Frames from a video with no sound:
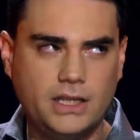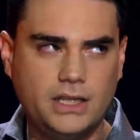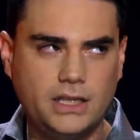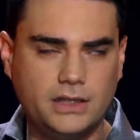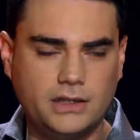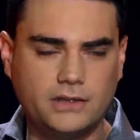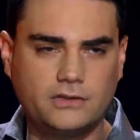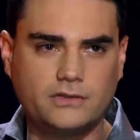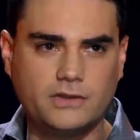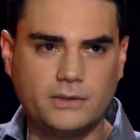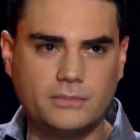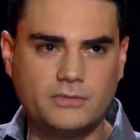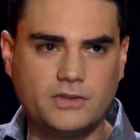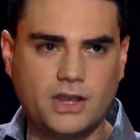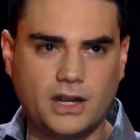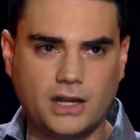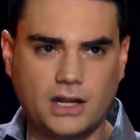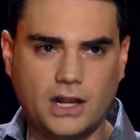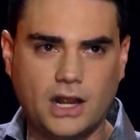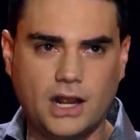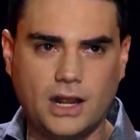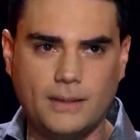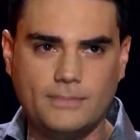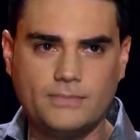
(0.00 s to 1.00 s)
helix sleep
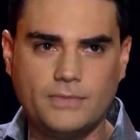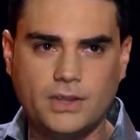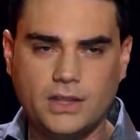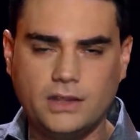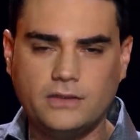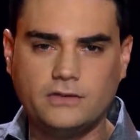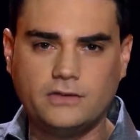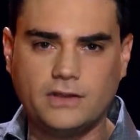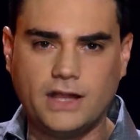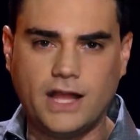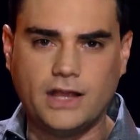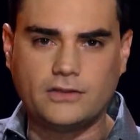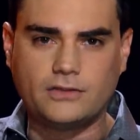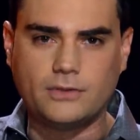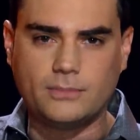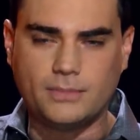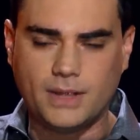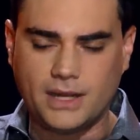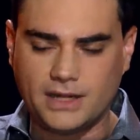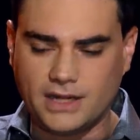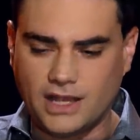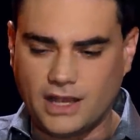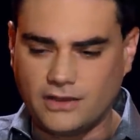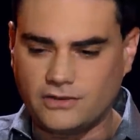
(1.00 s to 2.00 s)
dot com slash
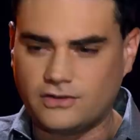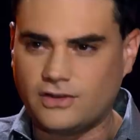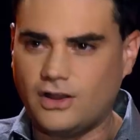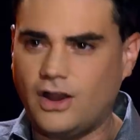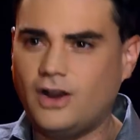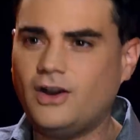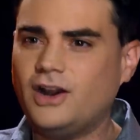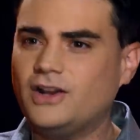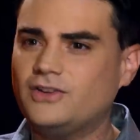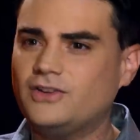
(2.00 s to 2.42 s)
Ben Guest. All